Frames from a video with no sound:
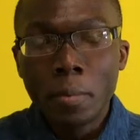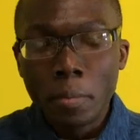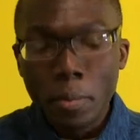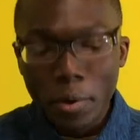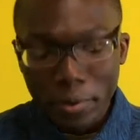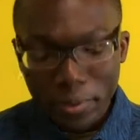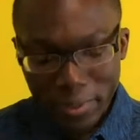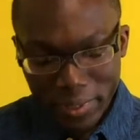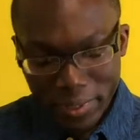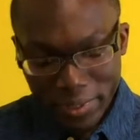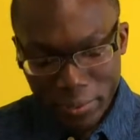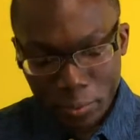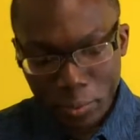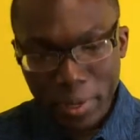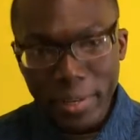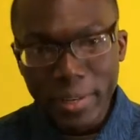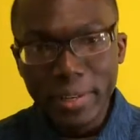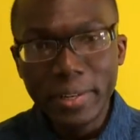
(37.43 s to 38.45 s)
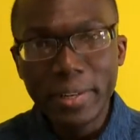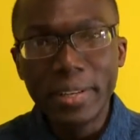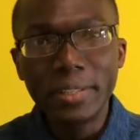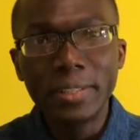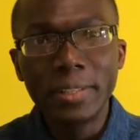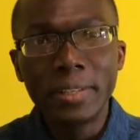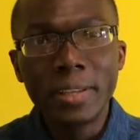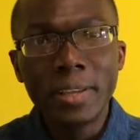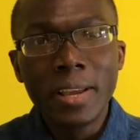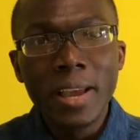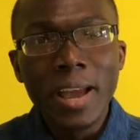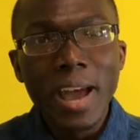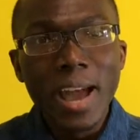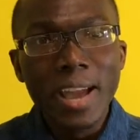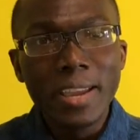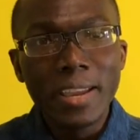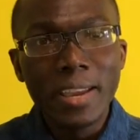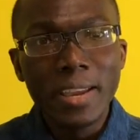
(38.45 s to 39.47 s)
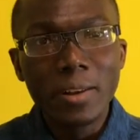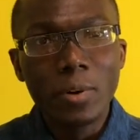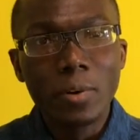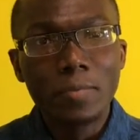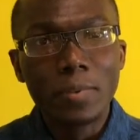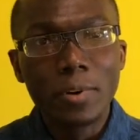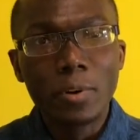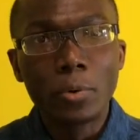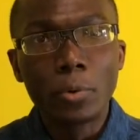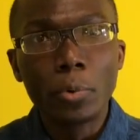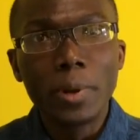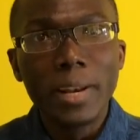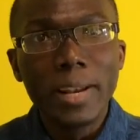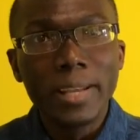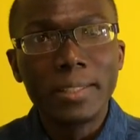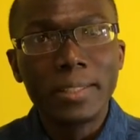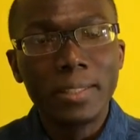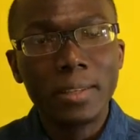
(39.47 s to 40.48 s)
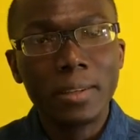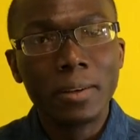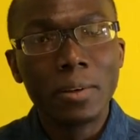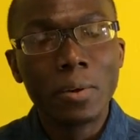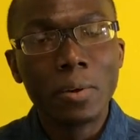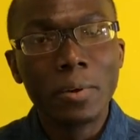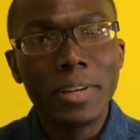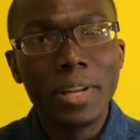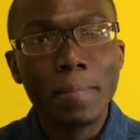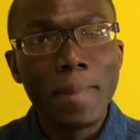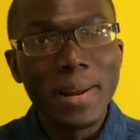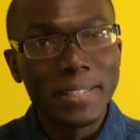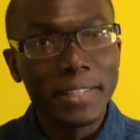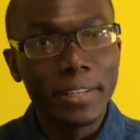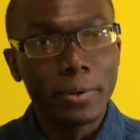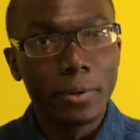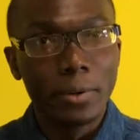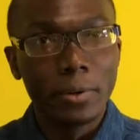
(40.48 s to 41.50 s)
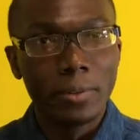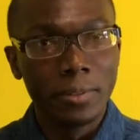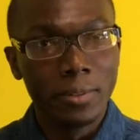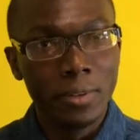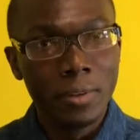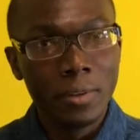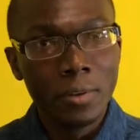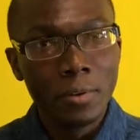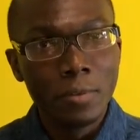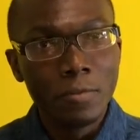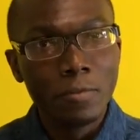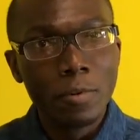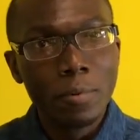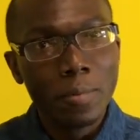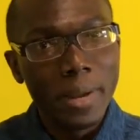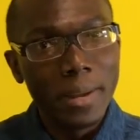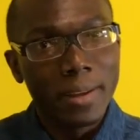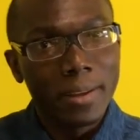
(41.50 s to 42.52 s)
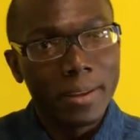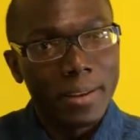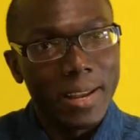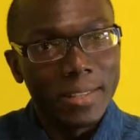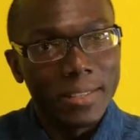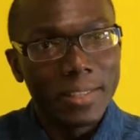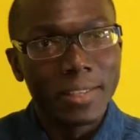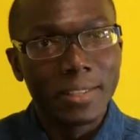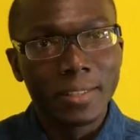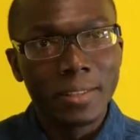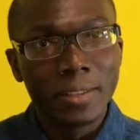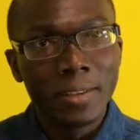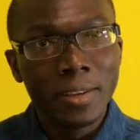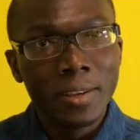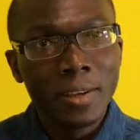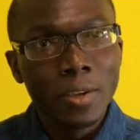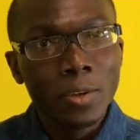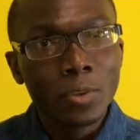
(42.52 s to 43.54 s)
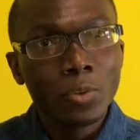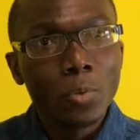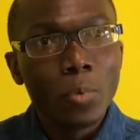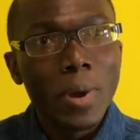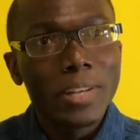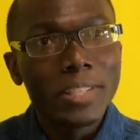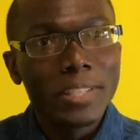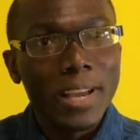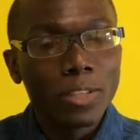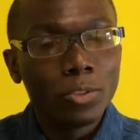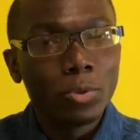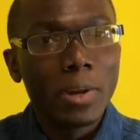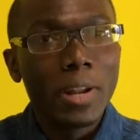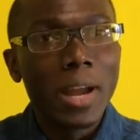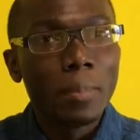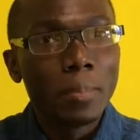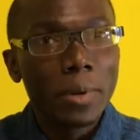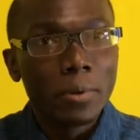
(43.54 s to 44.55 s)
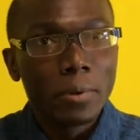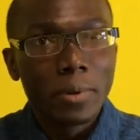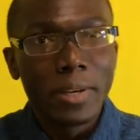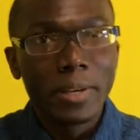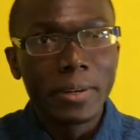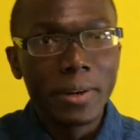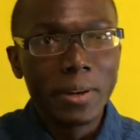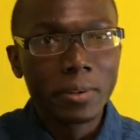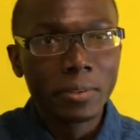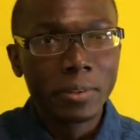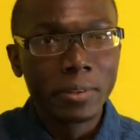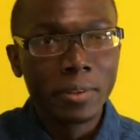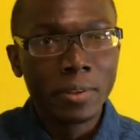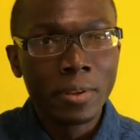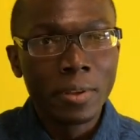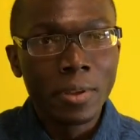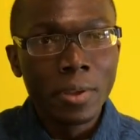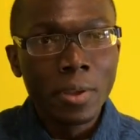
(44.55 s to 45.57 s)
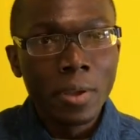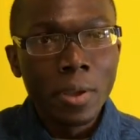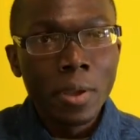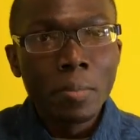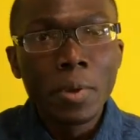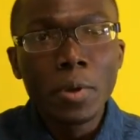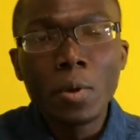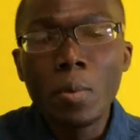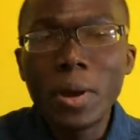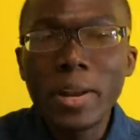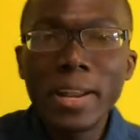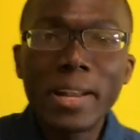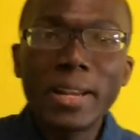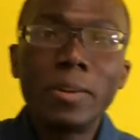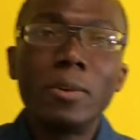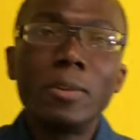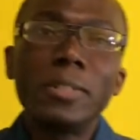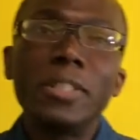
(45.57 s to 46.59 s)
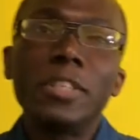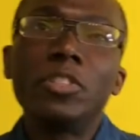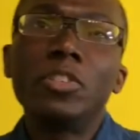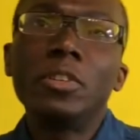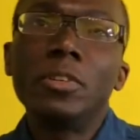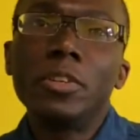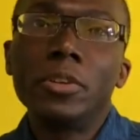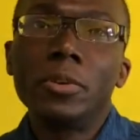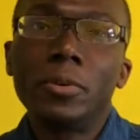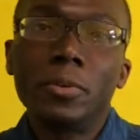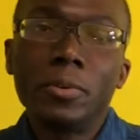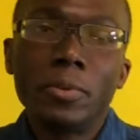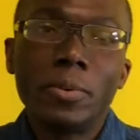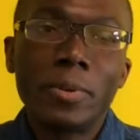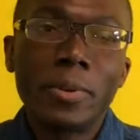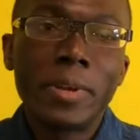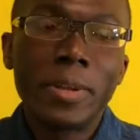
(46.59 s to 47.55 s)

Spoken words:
But reading this, I kind of relate the material from my classes to what is actually happening on the ground. Because what they are not teaching you